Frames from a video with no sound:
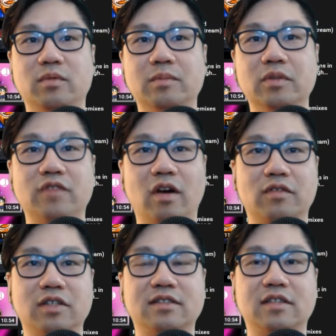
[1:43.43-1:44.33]
We moved
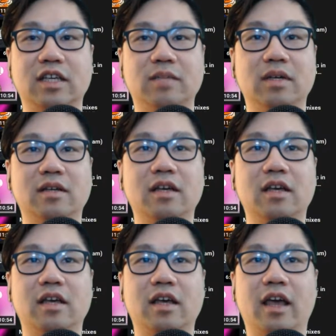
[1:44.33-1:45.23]
over to Steam,
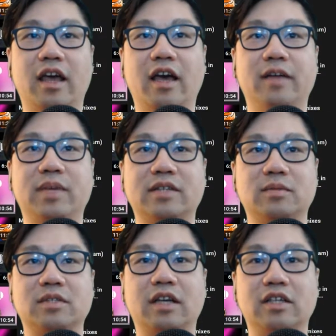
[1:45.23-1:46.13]
and Pixel
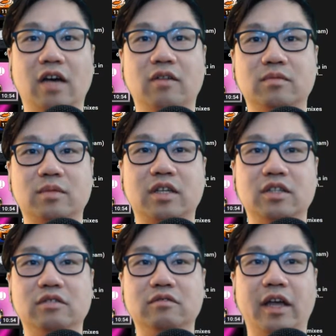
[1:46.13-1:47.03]
was like, yo, can
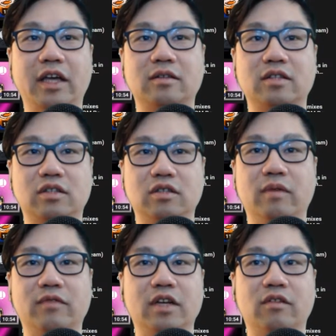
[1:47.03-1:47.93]
you like do a
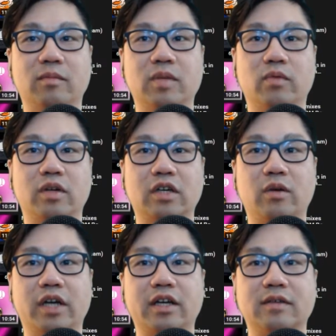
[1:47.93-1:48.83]
video for me really
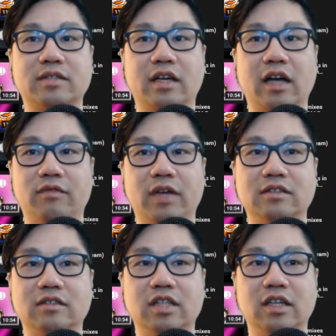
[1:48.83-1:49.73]
quick? And I was like, how fast
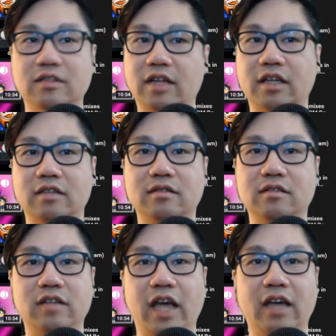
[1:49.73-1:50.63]
do you need it? He's like,
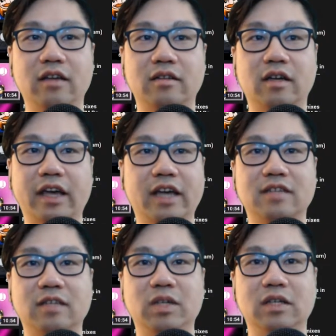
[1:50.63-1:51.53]
today.
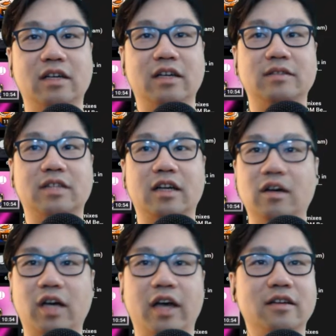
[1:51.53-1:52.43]
ASAP. And I was like,
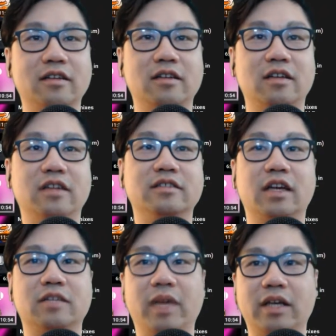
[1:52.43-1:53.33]
okay. And he's
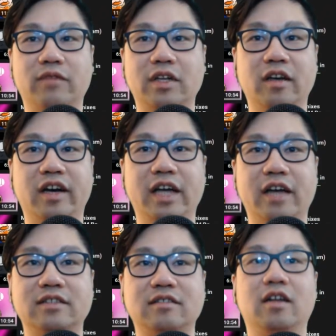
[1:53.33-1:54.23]
like, make a video on how
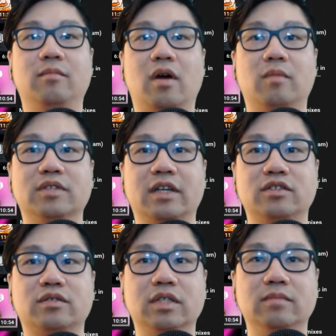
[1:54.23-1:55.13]
to set up marbles on
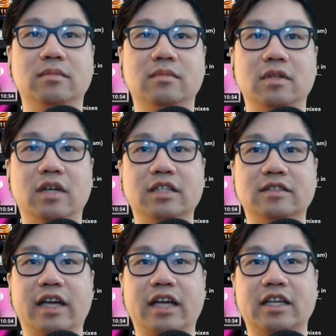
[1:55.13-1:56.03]
stream. And he's
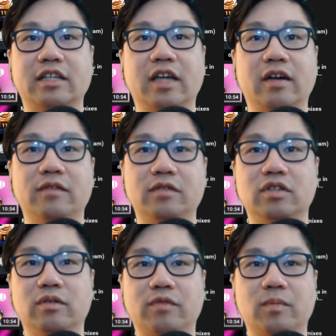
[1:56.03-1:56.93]
like, if you
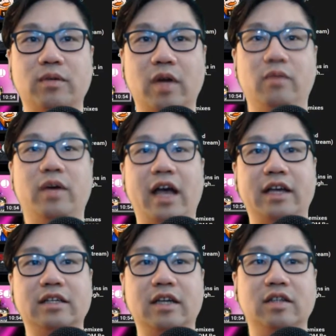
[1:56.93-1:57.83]
do it for me right away, I
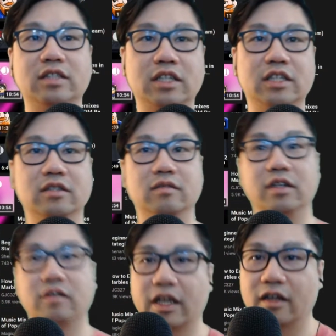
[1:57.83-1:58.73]
can guarantee you
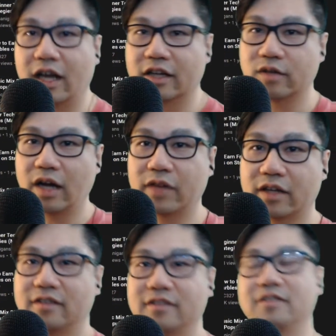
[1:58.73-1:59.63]
it'll get a lot of traffic.